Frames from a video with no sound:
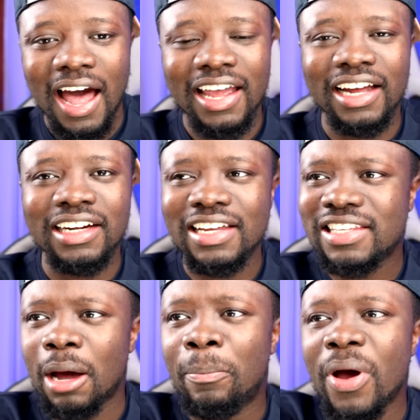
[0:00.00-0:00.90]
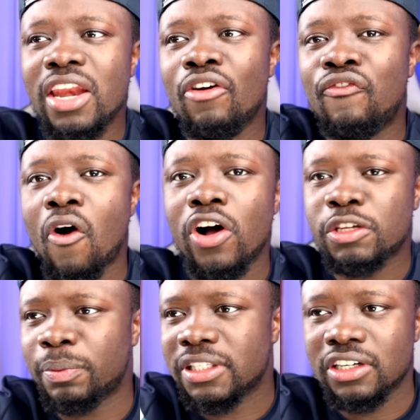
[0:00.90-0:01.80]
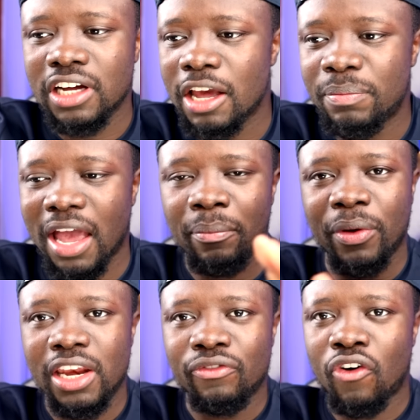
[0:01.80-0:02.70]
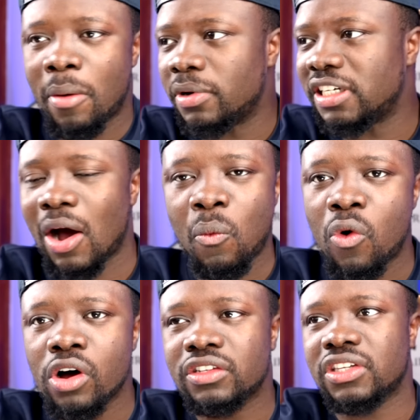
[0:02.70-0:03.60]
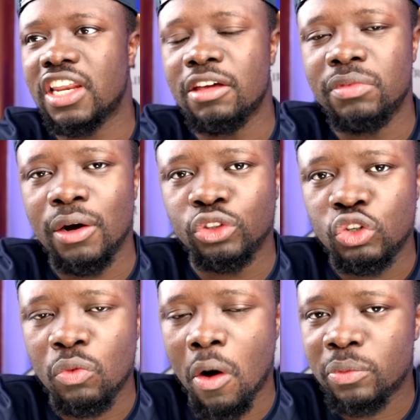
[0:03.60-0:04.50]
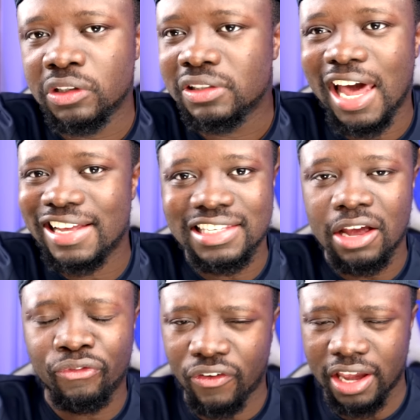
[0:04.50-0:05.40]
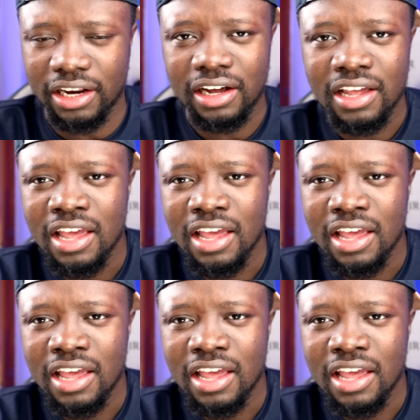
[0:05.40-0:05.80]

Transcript: I understand penny for hospital, eh, be a penny for mother wards, maybe you do more lights are fine.